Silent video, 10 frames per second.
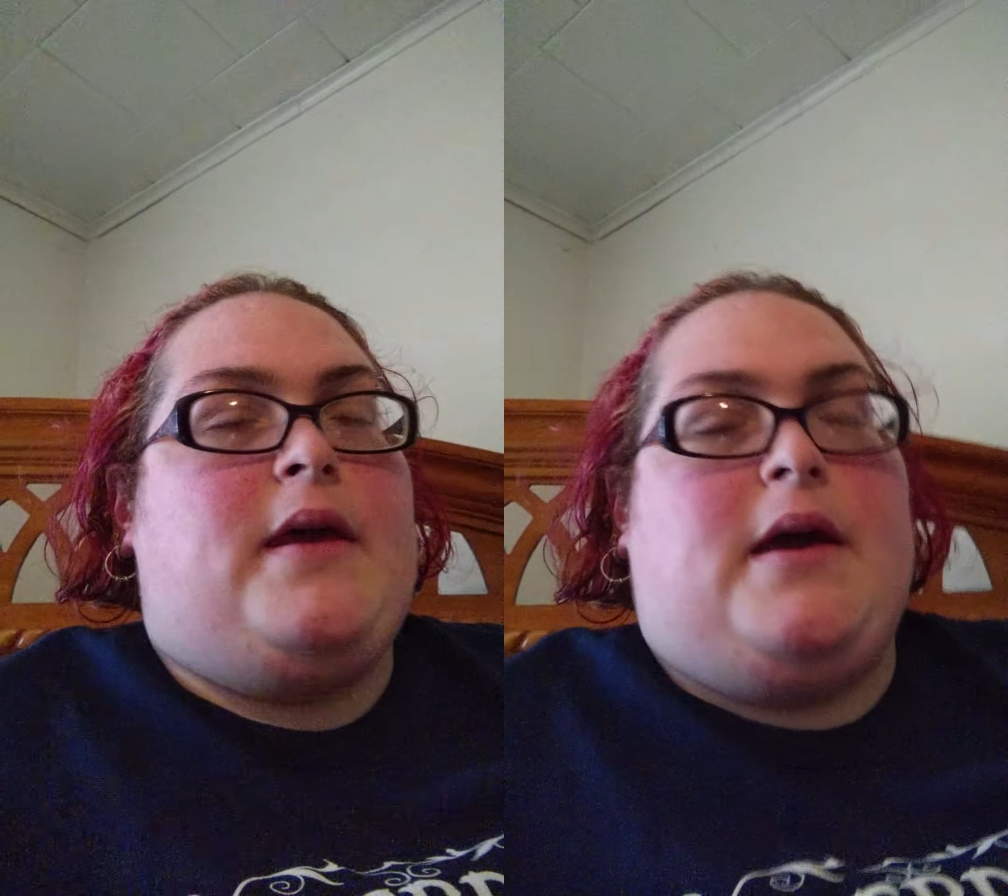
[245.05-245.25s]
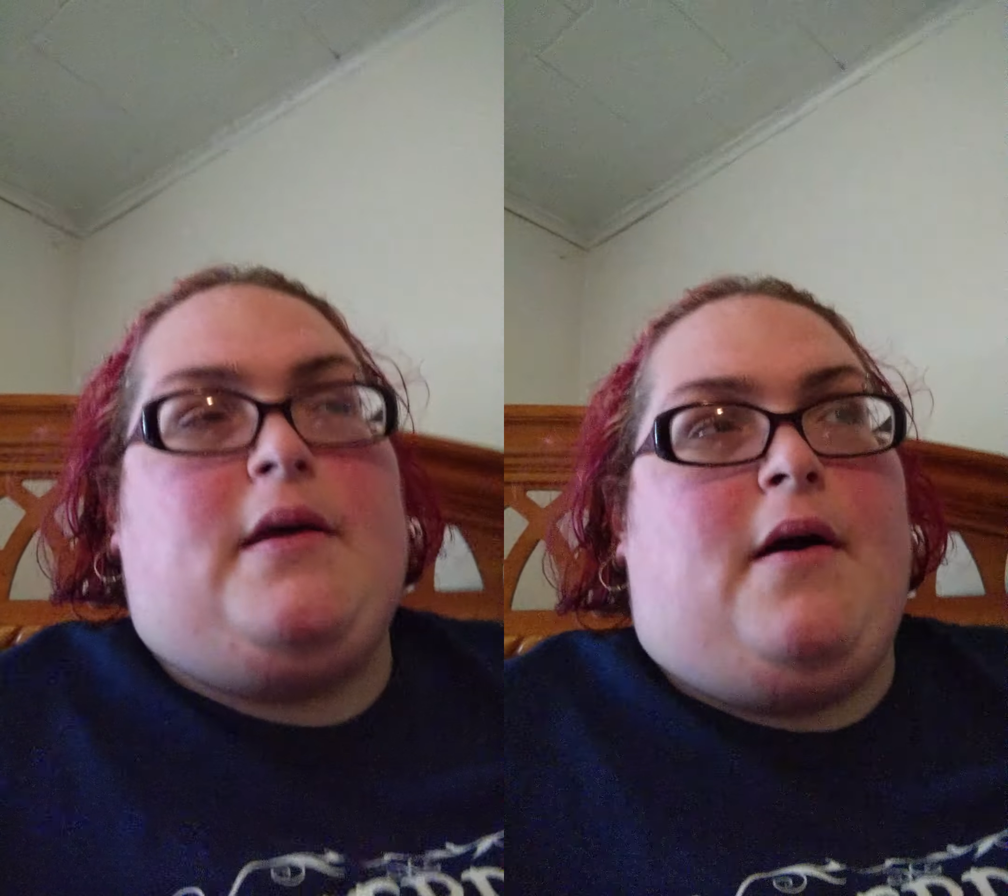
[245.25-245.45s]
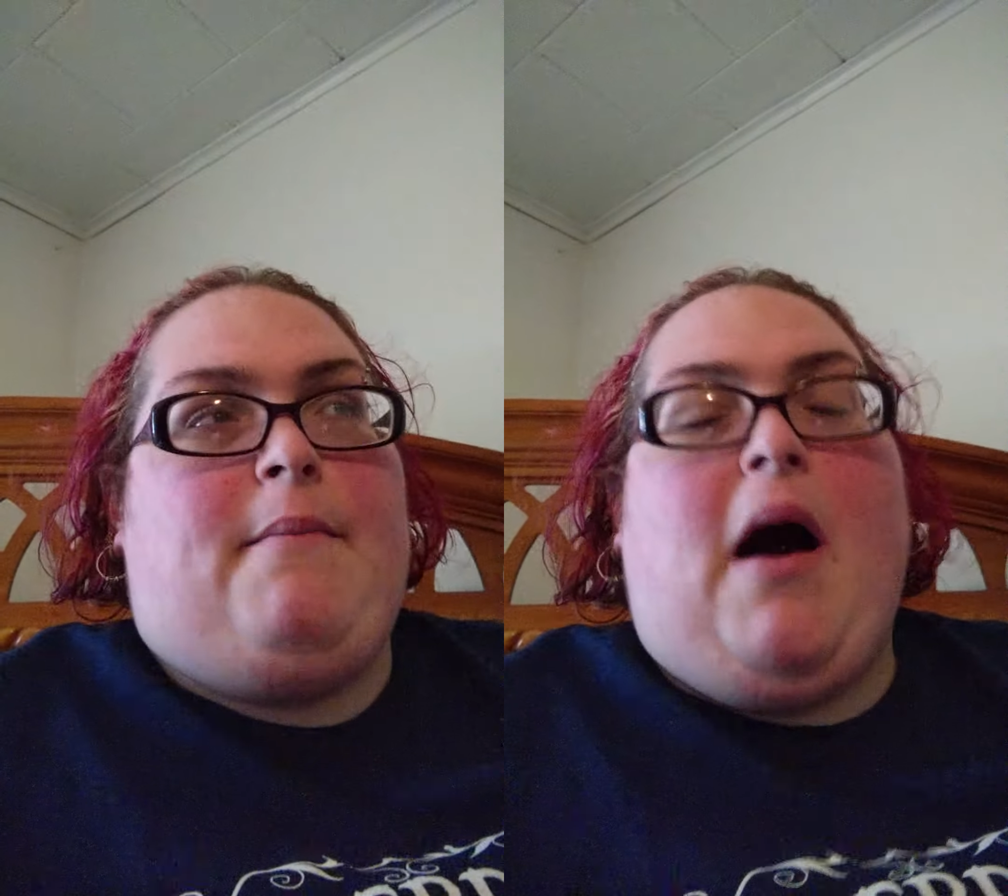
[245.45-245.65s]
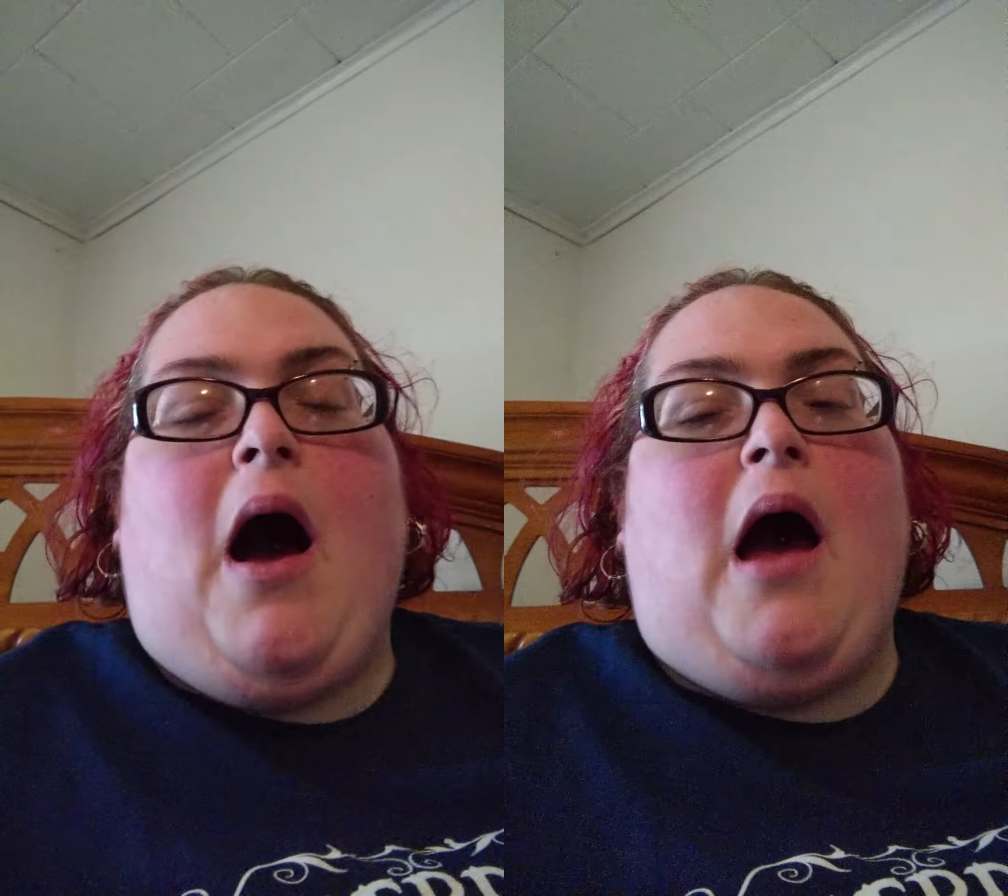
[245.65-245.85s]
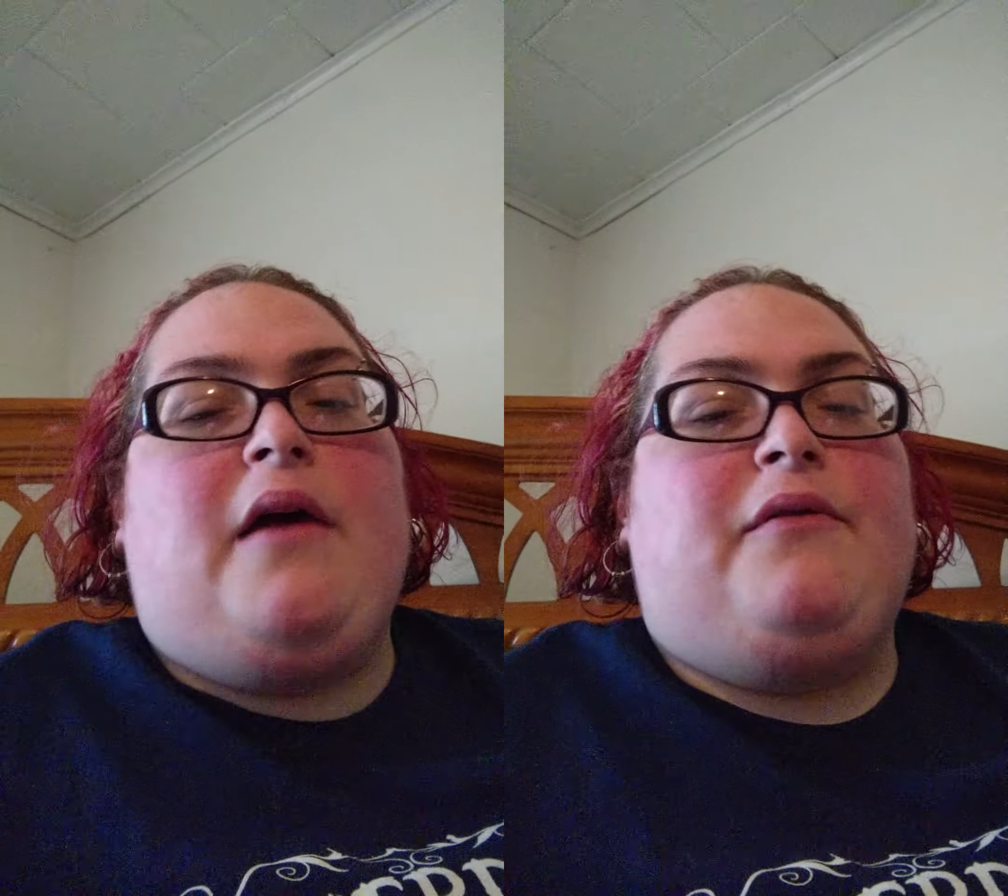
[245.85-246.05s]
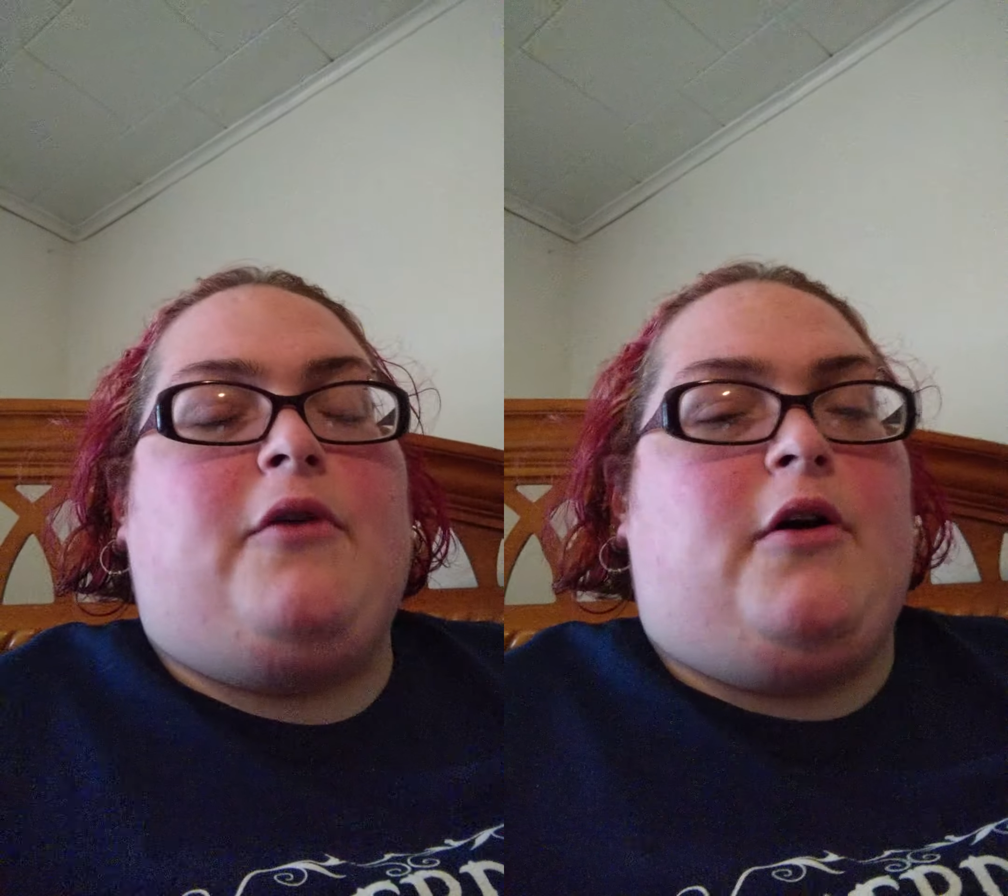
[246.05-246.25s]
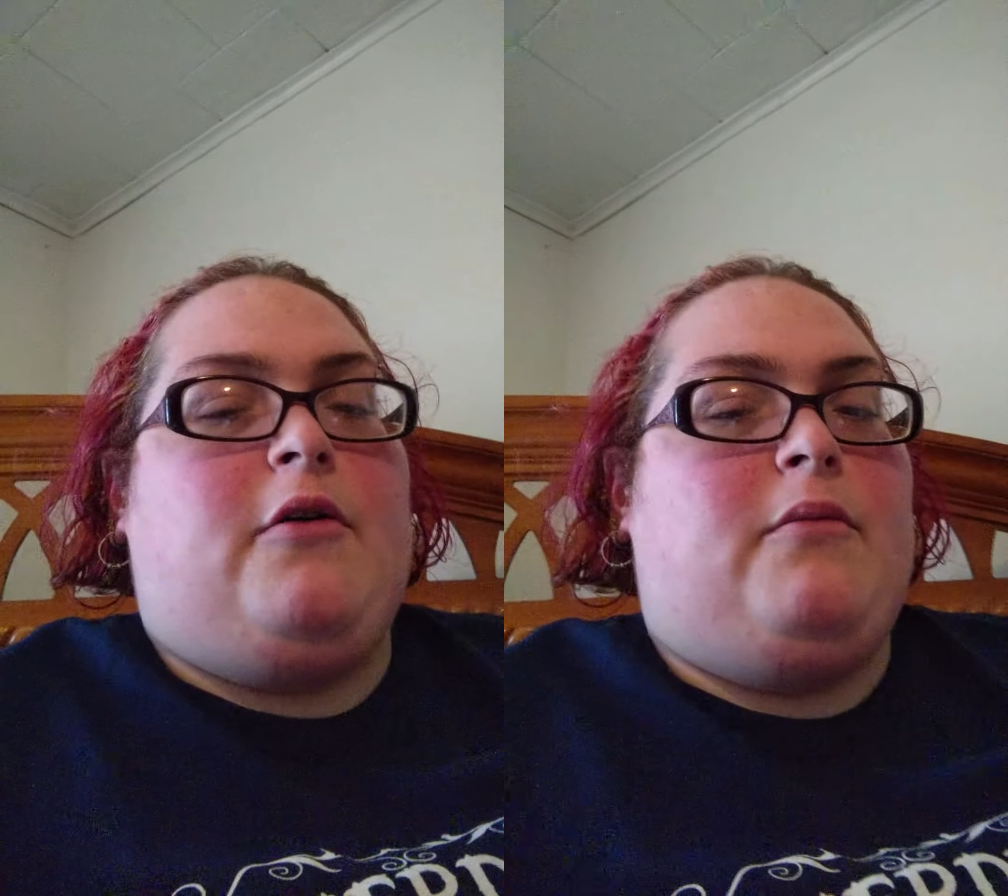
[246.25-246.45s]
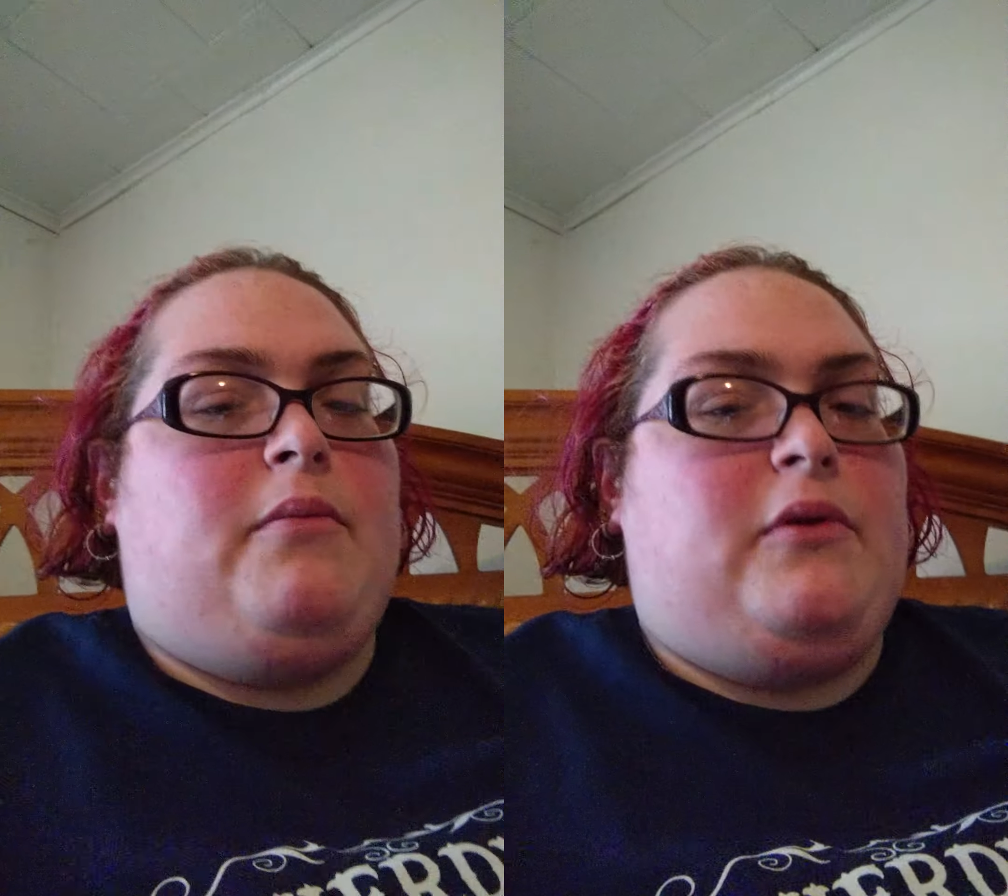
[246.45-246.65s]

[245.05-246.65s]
key lime pie from